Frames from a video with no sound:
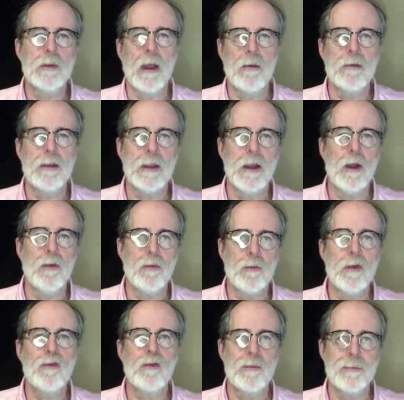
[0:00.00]
There
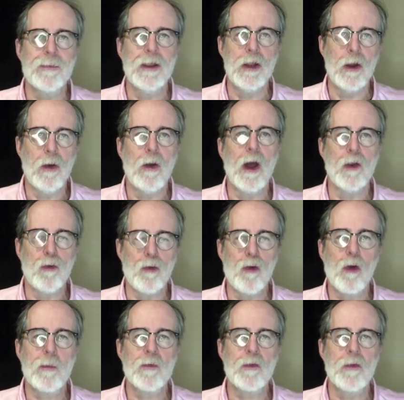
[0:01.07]
is an
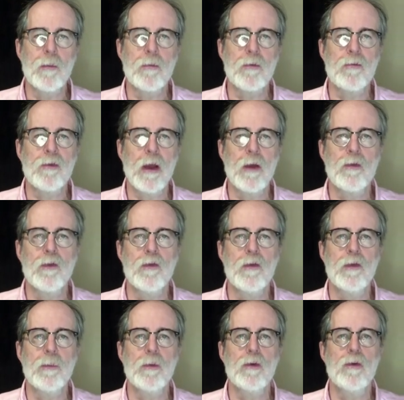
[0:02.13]
enormous number of files in your
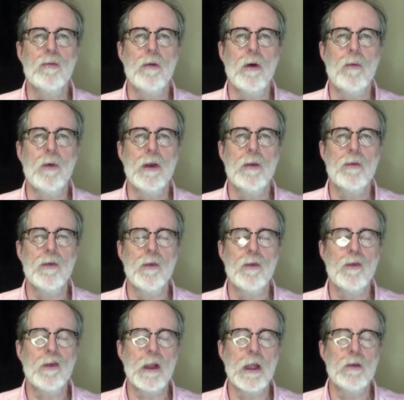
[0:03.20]
typical Windows
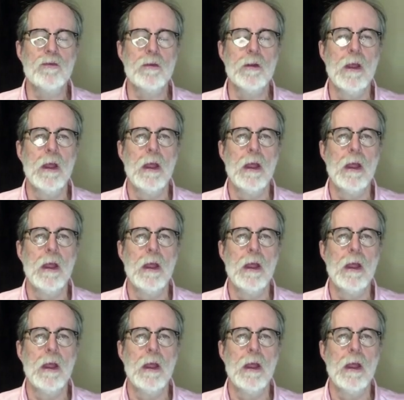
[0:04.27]
installation,